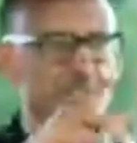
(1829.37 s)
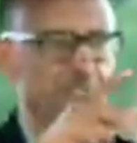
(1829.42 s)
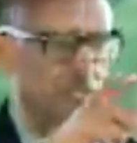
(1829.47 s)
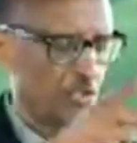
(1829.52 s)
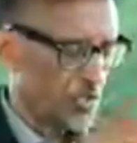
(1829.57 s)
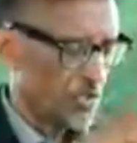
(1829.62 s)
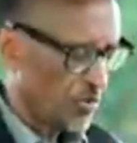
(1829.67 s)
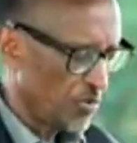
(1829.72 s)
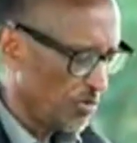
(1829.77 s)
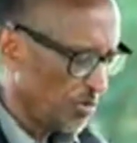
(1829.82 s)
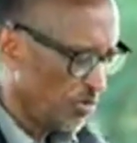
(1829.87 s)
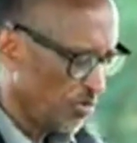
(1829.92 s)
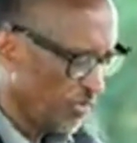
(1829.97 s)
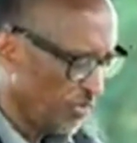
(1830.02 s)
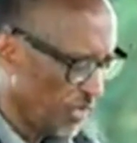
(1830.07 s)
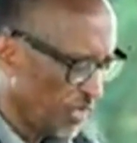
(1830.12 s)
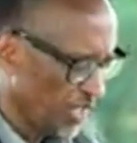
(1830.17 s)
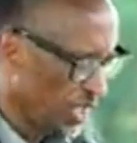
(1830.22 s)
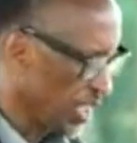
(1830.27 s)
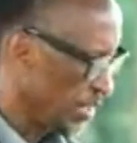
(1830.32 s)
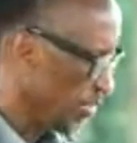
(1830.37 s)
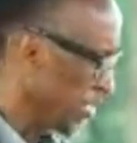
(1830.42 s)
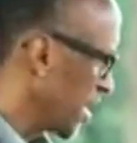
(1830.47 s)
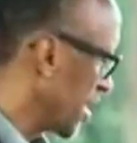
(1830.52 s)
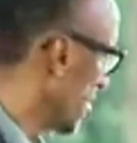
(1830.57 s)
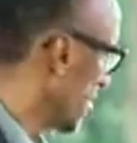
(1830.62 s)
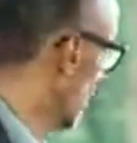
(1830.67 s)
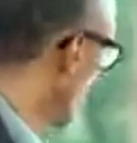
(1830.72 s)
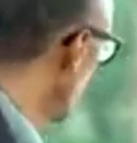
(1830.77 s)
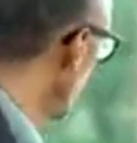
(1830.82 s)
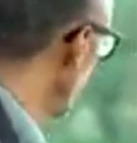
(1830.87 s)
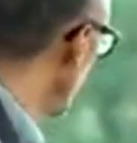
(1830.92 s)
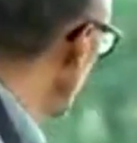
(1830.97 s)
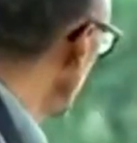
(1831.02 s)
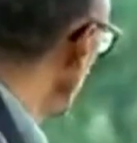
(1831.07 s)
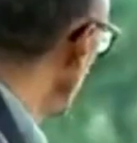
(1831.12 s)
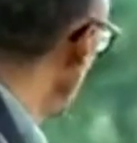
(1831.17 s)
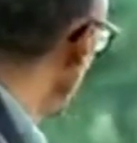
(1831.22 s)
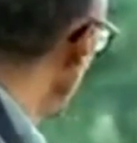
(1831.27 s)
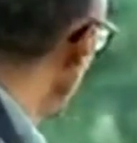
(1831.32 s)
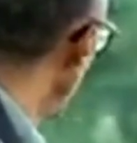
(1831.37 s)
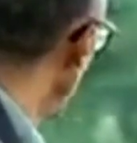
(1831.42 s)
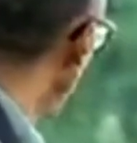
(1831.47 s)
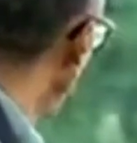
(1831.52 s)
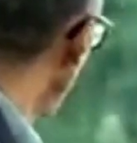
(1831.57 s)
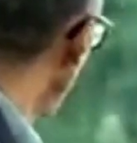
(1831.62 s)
icyo cyo gufasha abantu mu